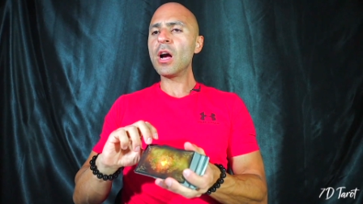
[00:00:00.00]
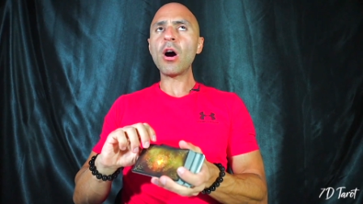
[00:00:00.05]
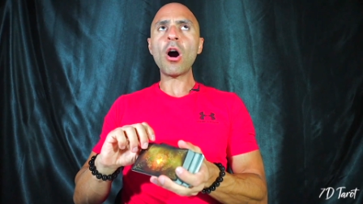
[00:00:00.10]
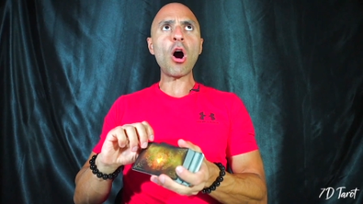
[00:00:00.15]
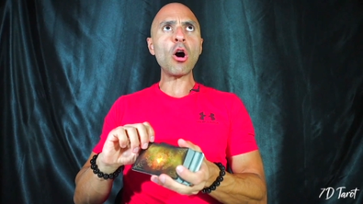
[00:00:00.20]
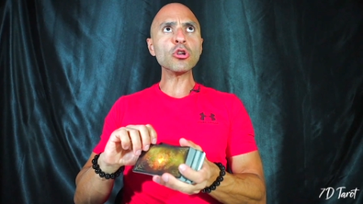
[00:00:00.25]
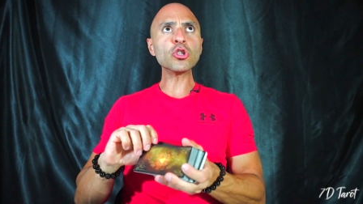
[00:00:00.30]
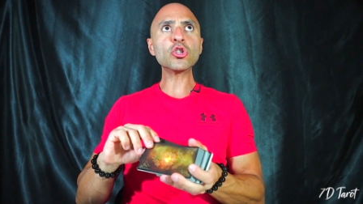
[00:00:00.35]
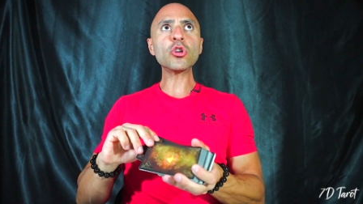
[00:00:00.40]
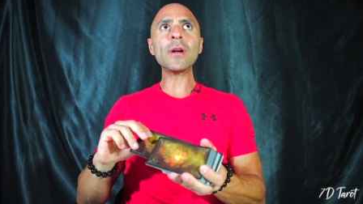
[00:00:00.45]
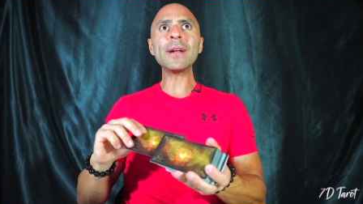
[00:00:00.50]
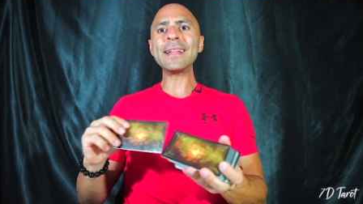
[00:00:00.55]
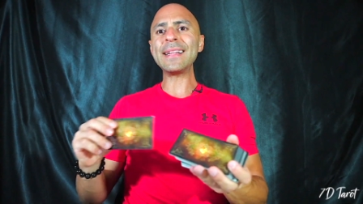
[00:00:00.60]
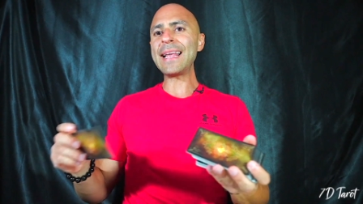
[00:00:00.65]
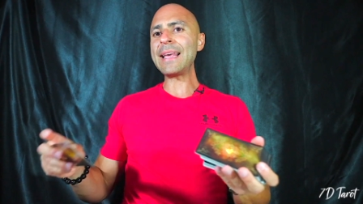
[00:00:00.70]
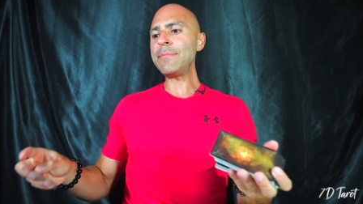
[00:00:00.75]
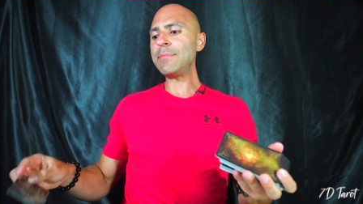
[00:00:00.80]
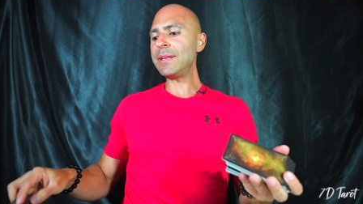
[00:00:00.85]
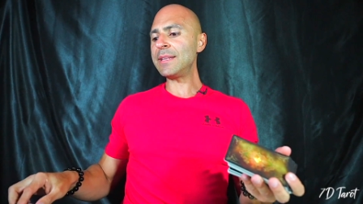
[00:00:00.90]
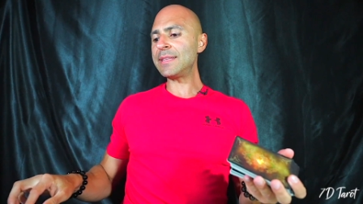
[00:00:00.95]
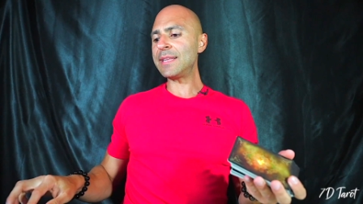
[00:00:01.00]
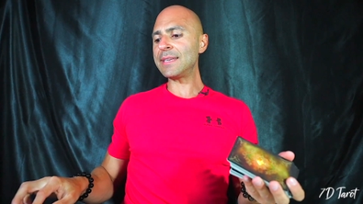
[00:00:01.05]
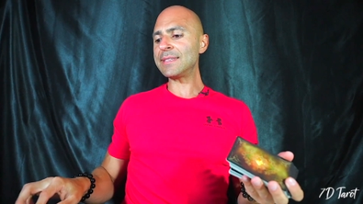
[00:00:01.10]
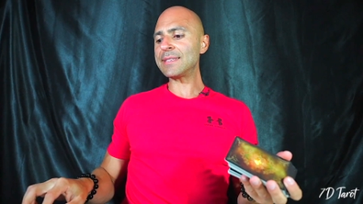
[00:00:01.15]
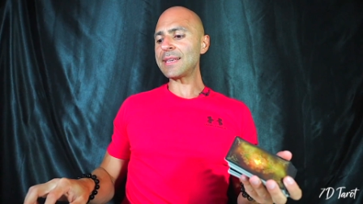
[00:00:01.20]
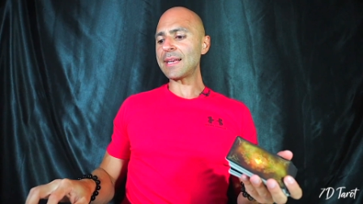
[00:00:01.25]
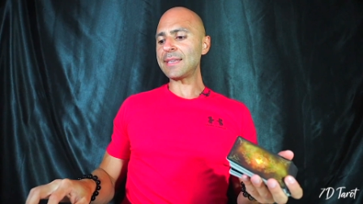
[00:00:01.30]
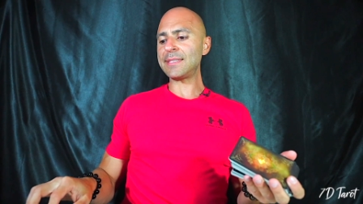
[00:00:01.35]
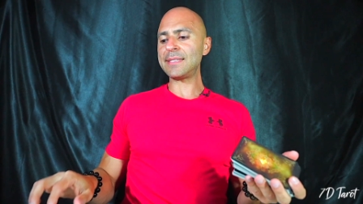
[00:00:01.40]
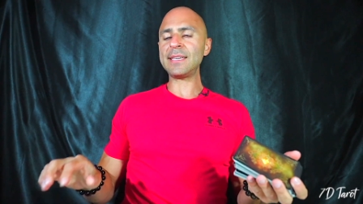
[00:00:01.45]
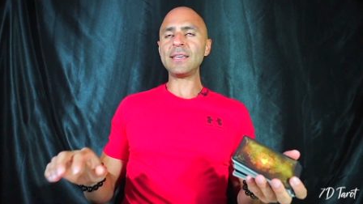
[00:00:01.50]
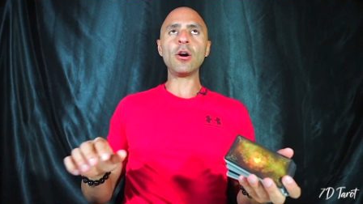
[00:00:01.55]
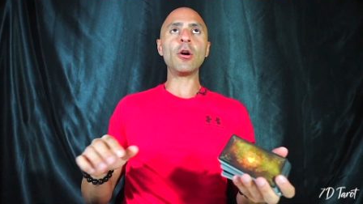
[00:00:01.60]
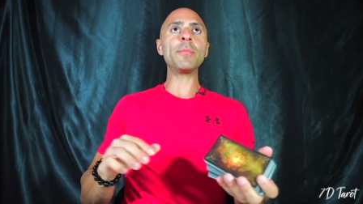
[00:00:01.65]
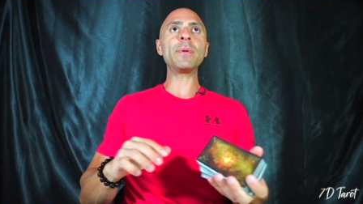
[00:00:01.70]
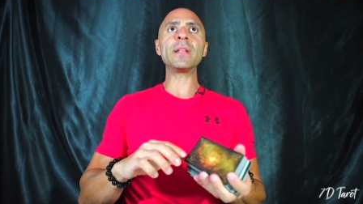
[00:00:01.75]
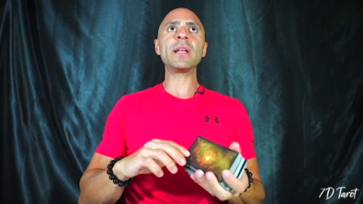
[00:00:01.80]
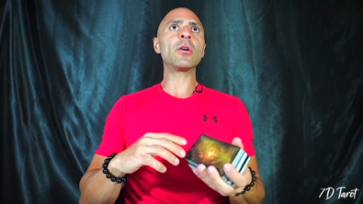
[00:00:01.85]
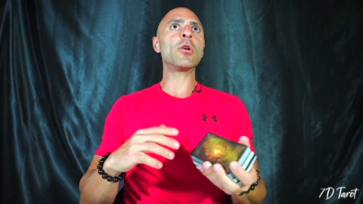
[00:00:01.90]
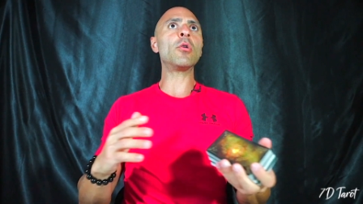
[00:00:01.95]
I'll start naming things I see. I'll
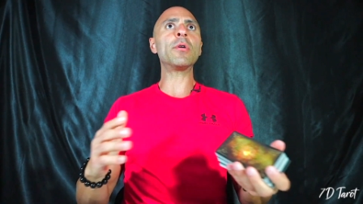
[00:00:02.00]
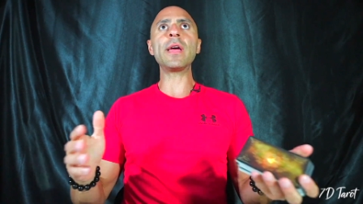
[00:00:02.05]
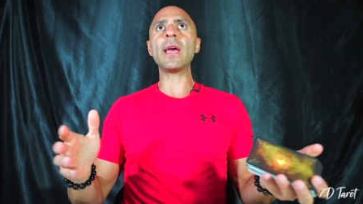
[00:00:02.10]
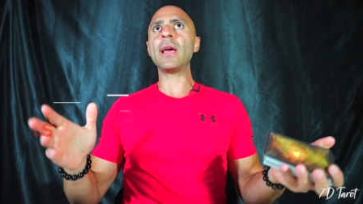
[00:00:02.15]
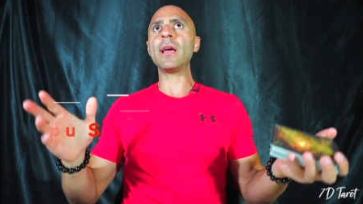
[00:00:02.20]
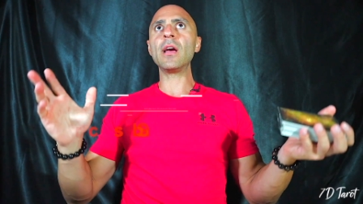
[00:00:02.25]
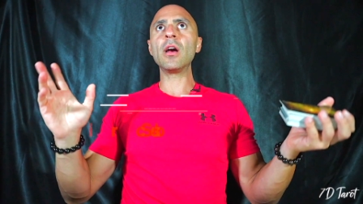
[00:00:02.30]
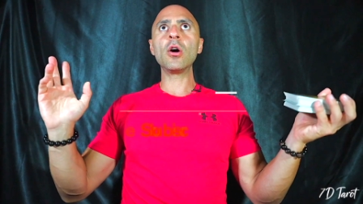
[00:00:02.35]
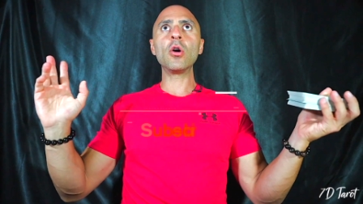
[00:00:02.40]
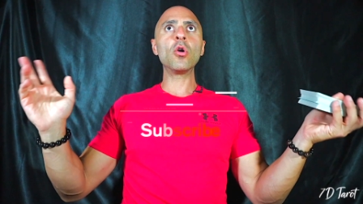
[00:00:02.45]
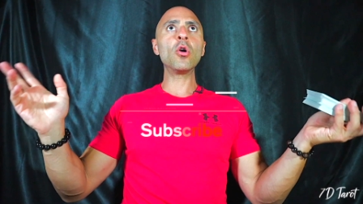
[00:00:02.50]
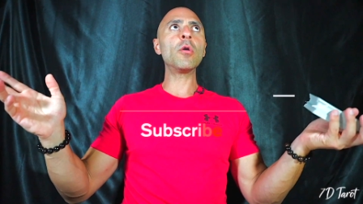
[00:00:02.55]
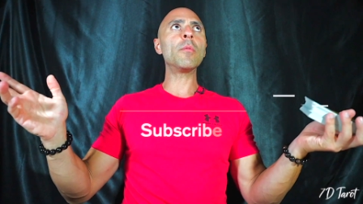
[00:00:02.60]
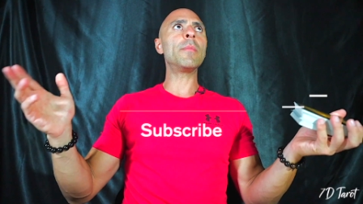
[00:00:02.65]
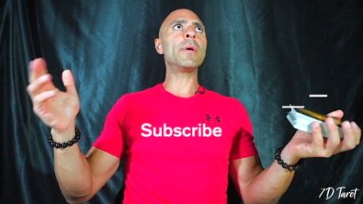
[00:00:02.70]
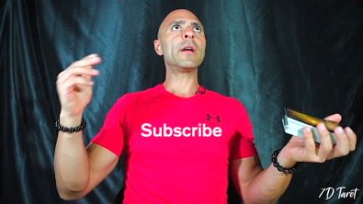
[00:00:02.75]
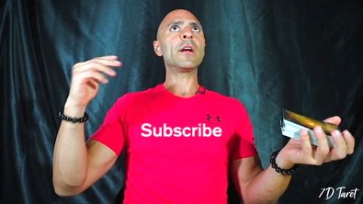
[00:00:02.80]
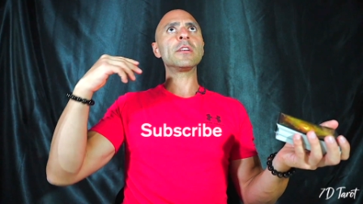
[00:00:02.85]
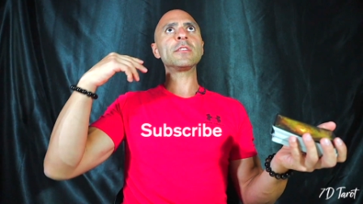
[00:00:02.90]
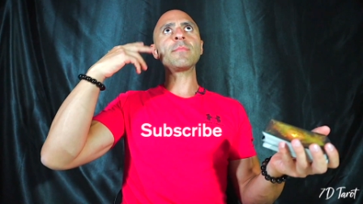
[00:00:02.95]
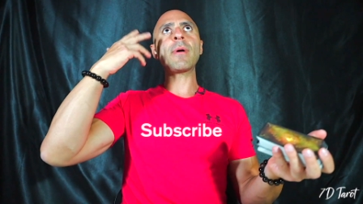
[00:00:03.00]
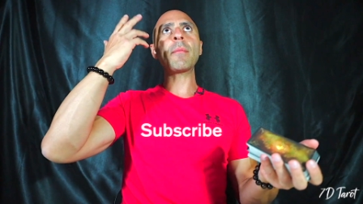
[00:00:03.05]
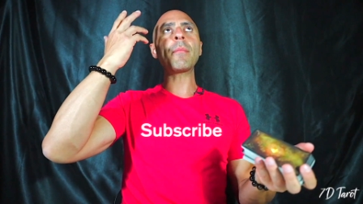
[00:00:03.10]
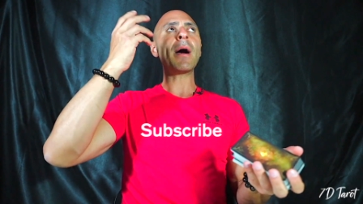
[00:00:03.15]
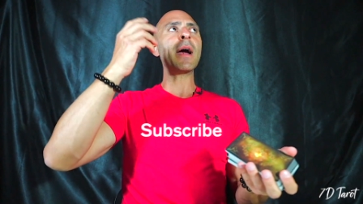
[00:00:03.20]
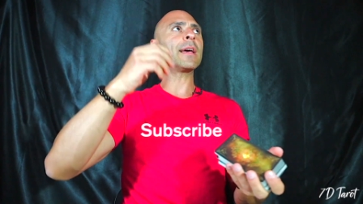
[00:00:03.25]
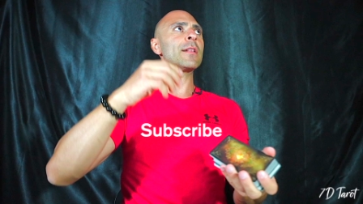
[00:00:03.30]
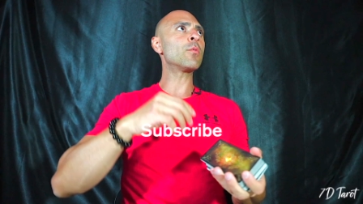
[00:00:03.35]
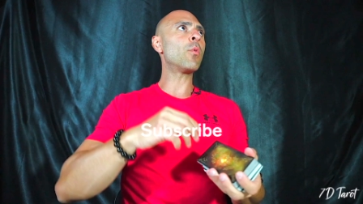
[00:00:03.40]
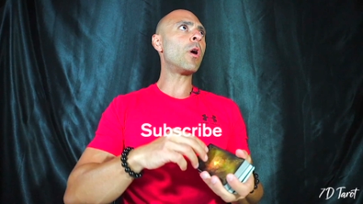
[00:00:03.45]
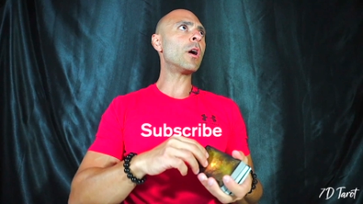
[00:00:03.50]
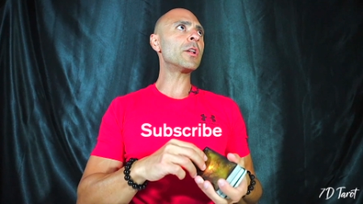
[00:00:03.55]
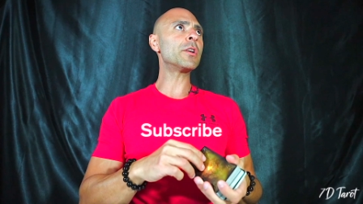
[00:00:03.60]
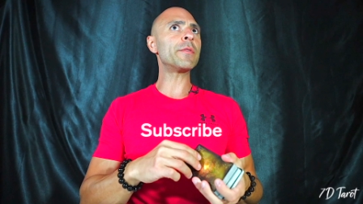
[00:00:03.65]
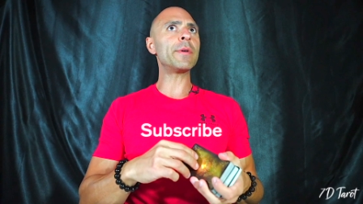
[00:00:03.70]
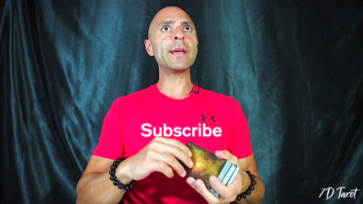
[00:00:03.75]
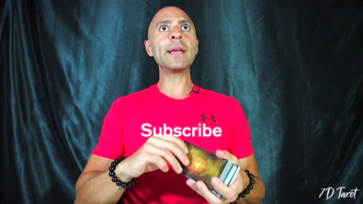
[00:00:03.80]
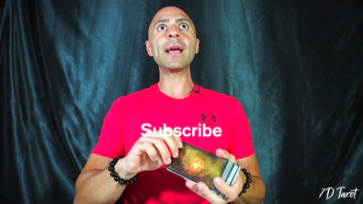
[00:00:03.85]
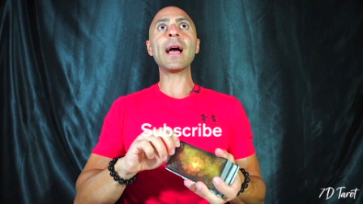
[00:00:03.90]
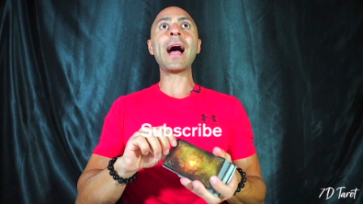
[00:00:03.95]
be like, okay, oh, here's my mind
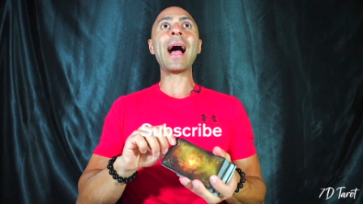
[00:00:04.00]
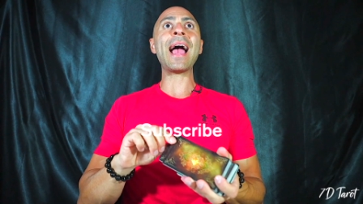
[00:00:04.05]
wandering.